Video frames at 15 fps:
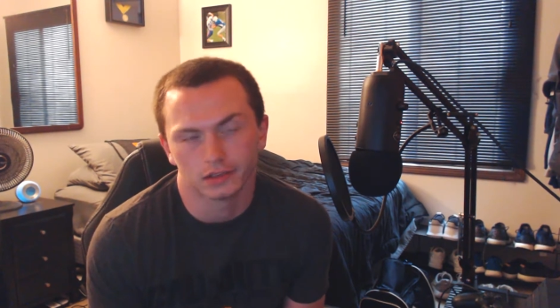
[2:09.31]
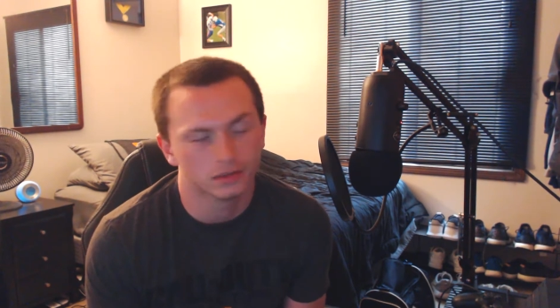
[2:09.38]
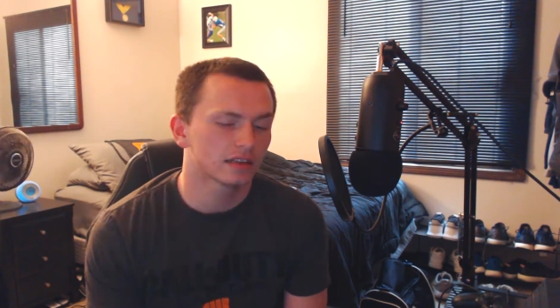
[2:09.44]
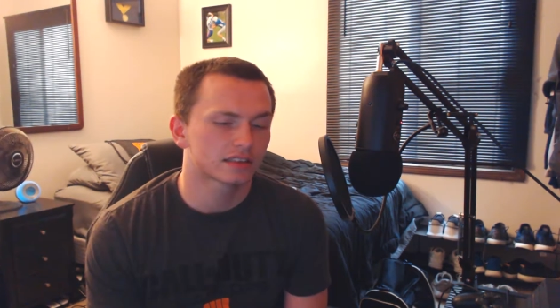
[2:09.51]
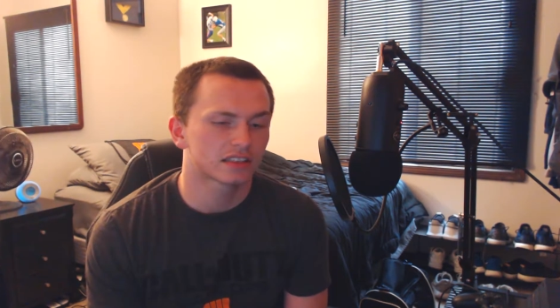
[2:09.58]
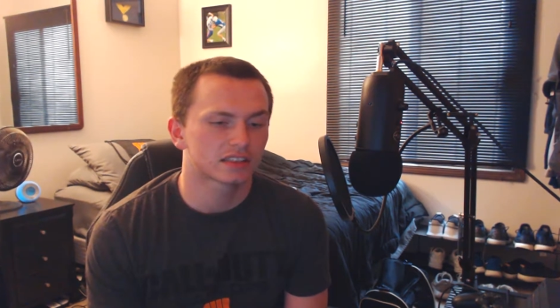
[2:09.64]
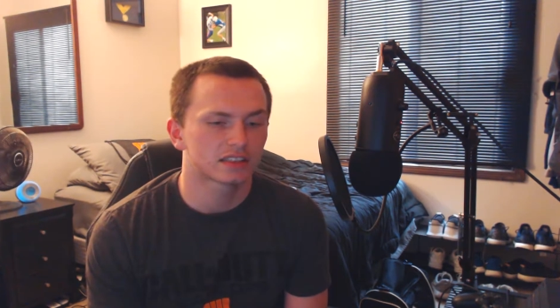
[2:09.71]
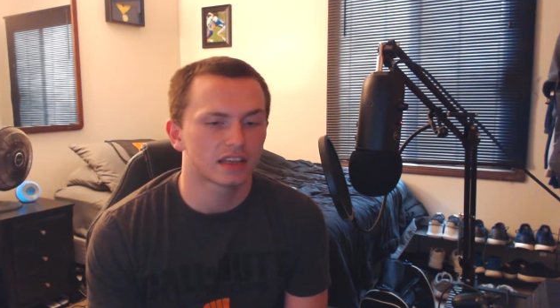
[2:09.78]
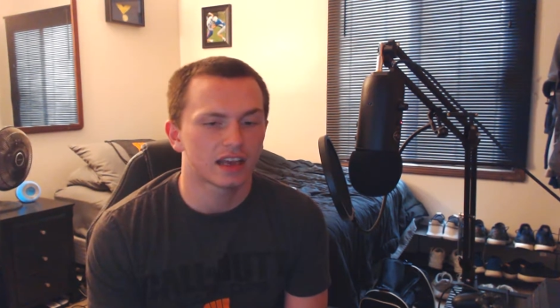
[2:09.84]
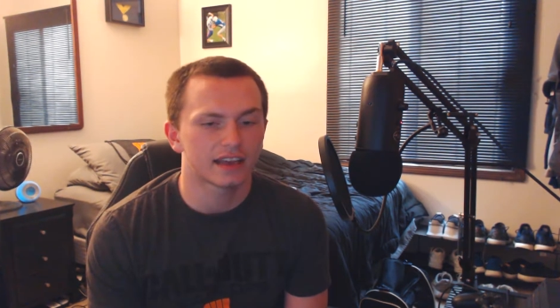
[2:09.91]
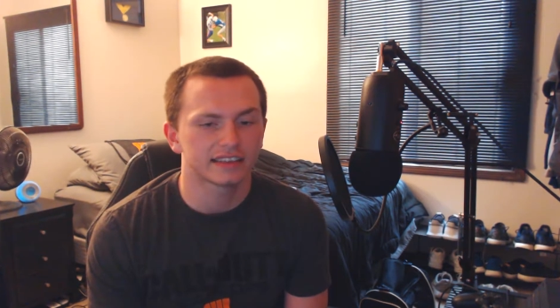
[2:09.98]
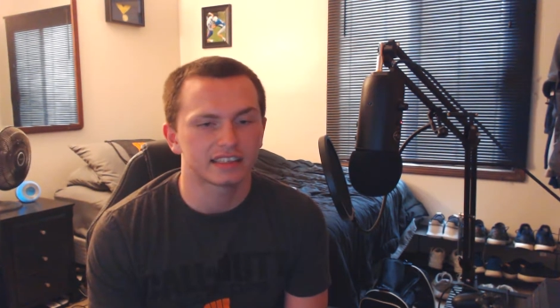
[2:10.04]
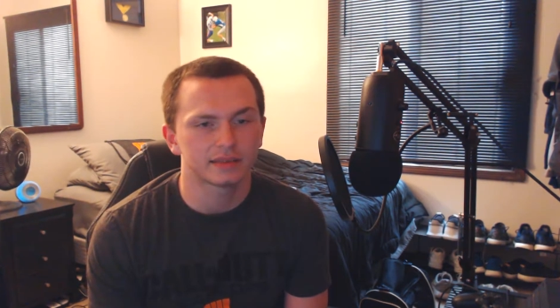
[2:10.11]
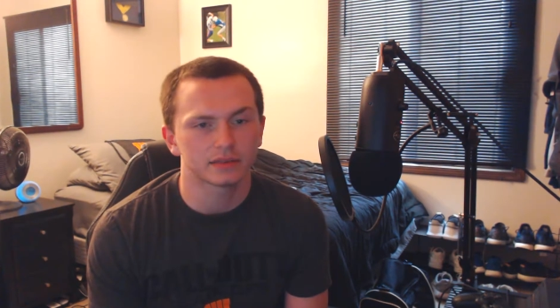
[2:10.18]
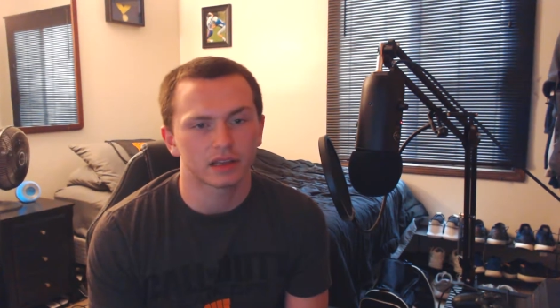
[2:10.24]
Needless to
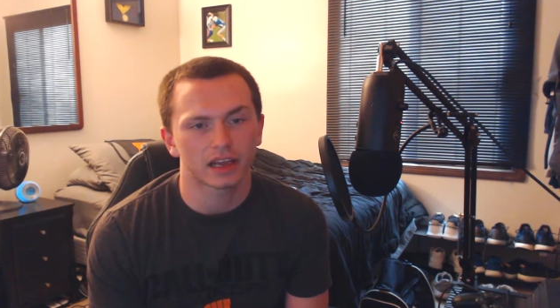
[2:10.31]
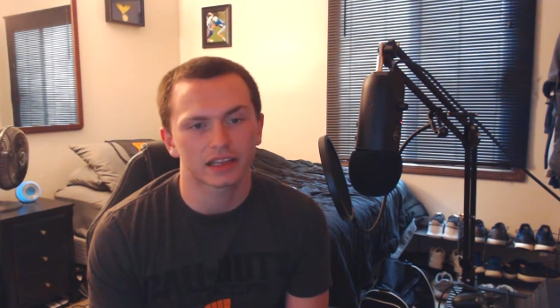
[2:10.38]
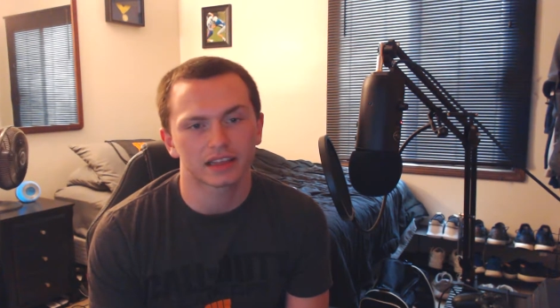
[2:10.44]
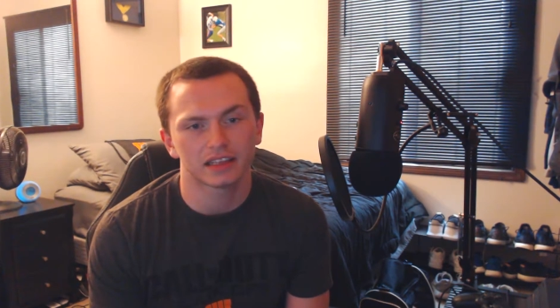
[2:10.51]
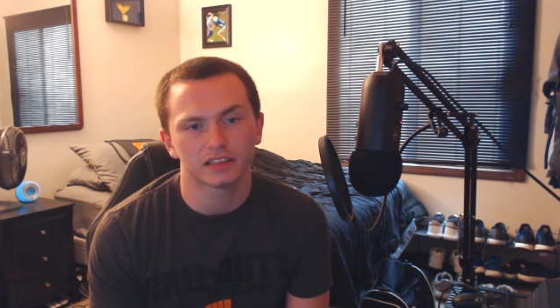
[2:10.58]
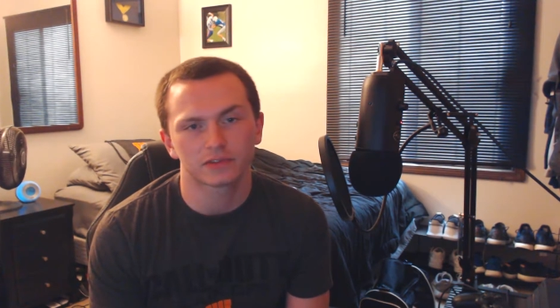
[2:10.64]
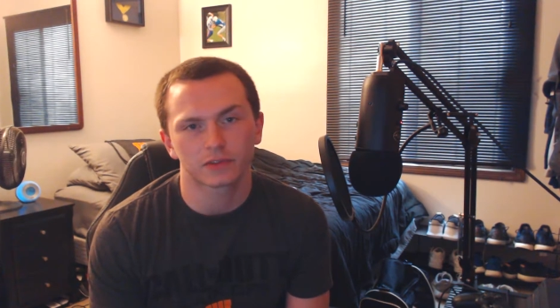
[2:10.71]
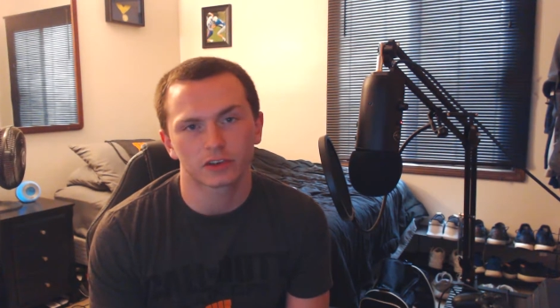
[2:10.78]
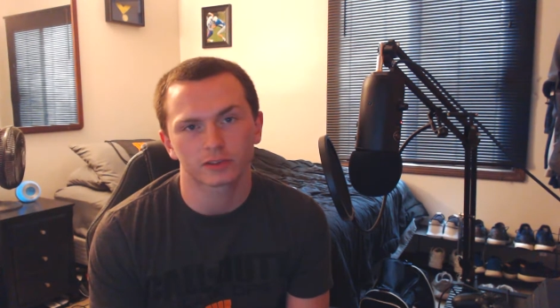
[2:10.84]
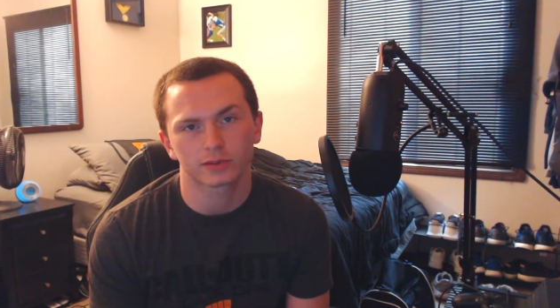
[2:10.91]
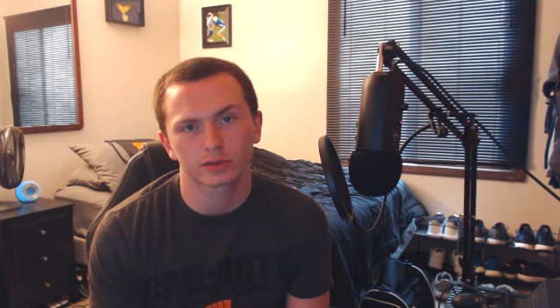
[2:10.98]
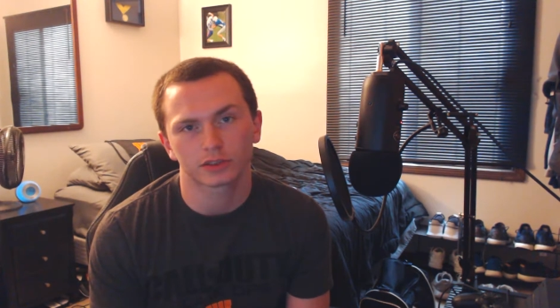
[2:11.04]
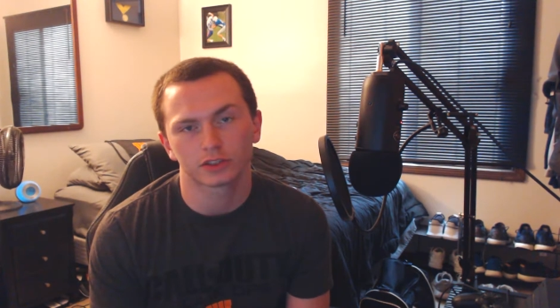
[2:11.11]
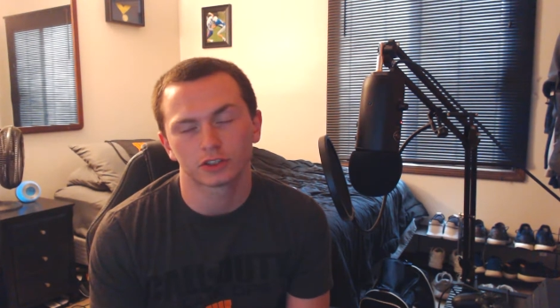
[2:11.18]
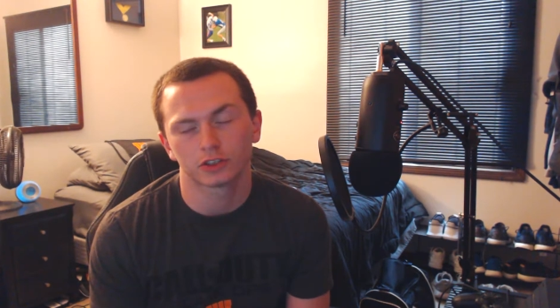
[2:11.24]
say, it seems like these
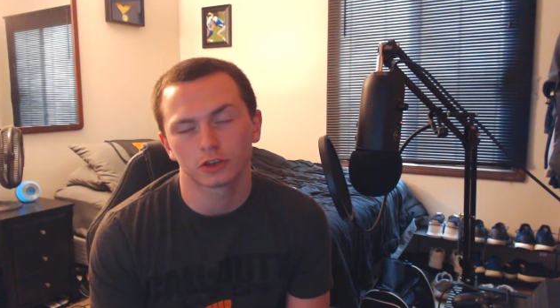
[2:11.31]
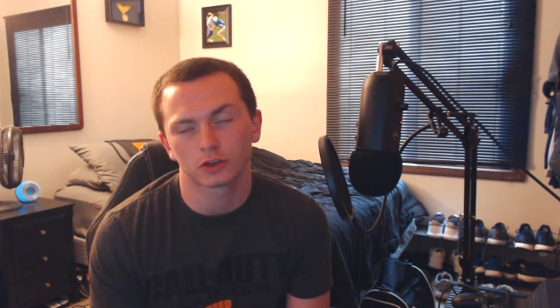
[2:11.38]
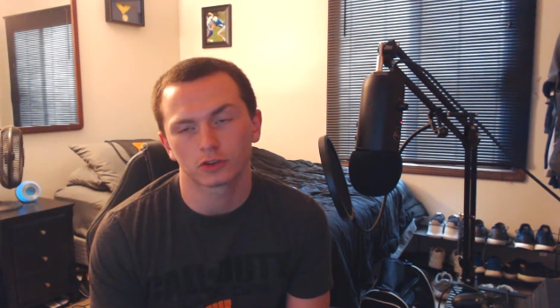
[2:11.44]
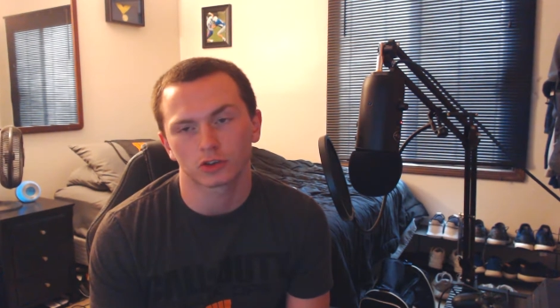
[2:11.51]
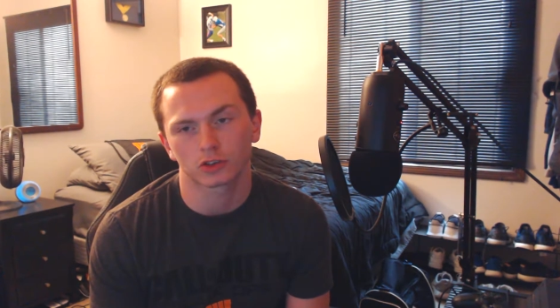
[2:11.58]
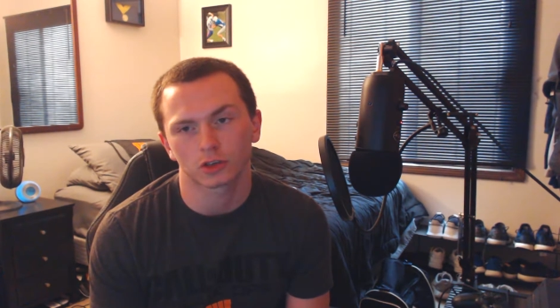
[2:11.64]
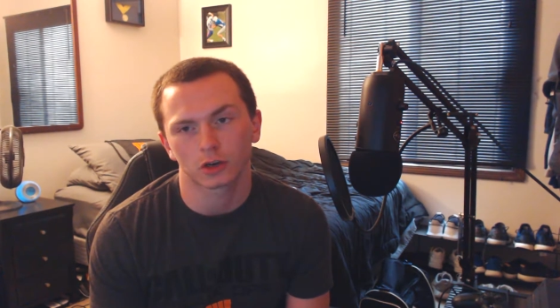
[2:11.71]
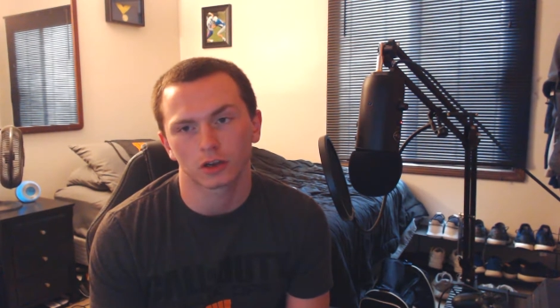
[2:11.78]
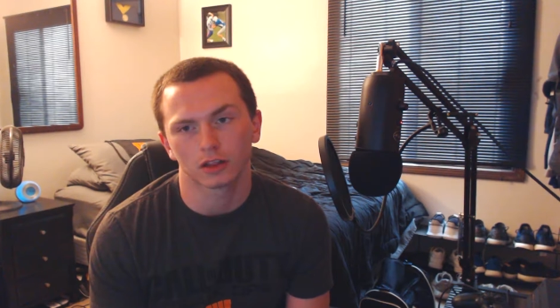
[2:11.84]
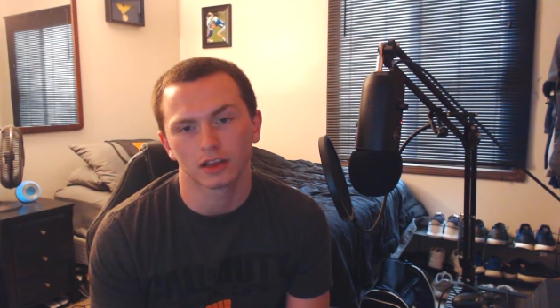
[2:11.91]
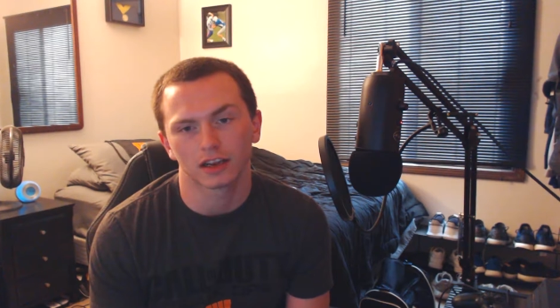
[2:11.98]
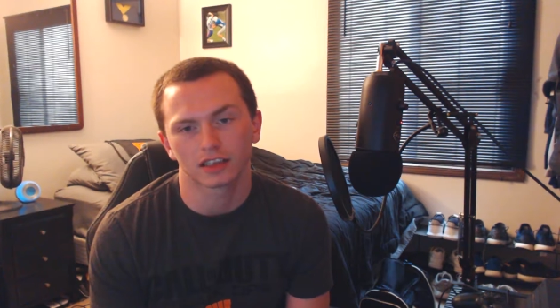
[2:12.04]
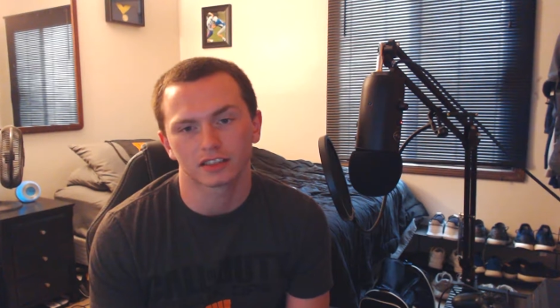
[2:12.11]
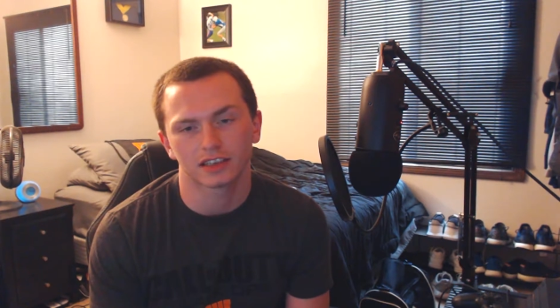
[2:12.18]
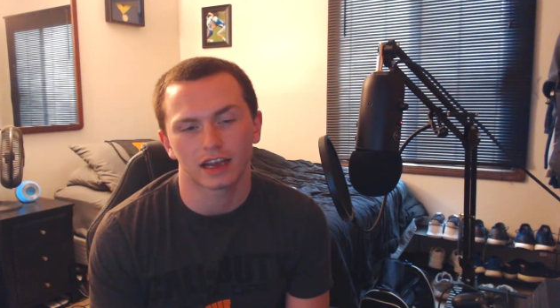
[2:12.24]
first-person shooters are starting
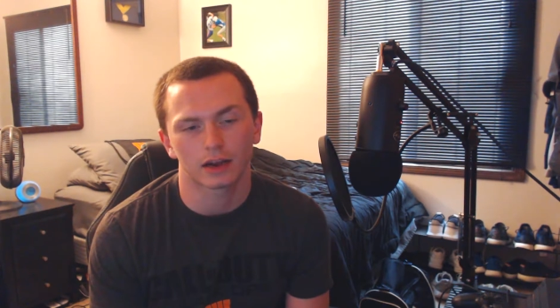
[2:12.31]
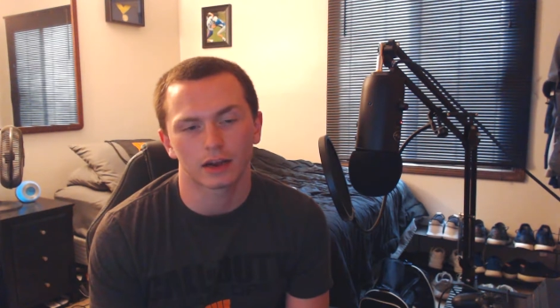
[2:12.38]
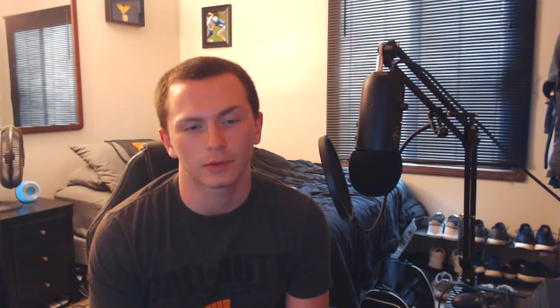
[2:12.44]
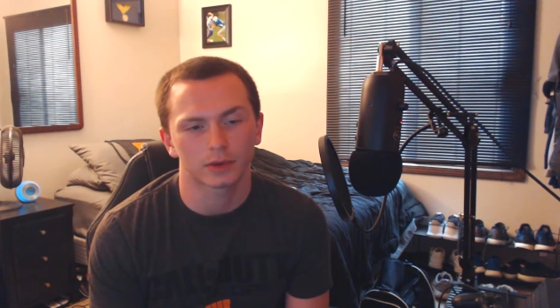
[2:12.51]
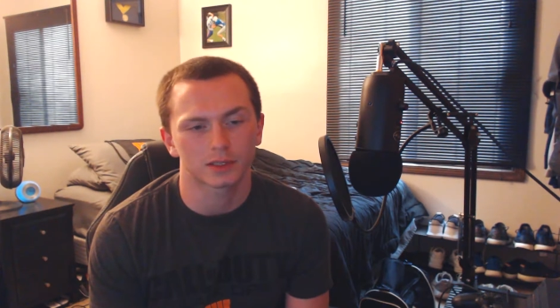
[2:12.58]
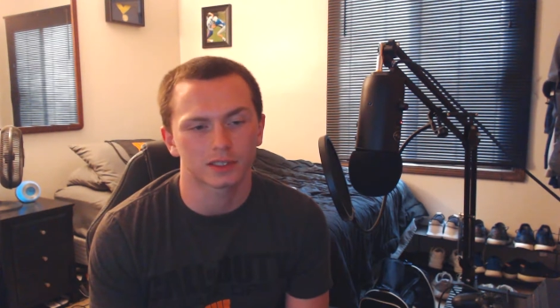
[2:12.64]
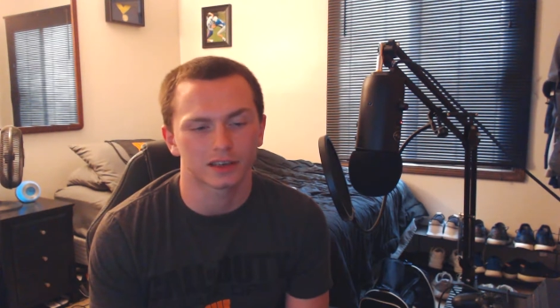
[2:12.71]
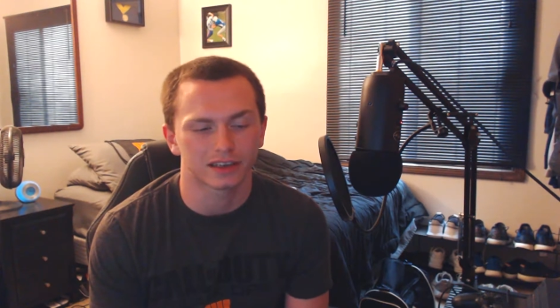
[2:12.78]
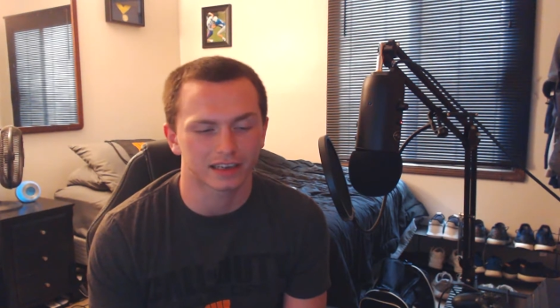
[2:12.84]
to let us down recently.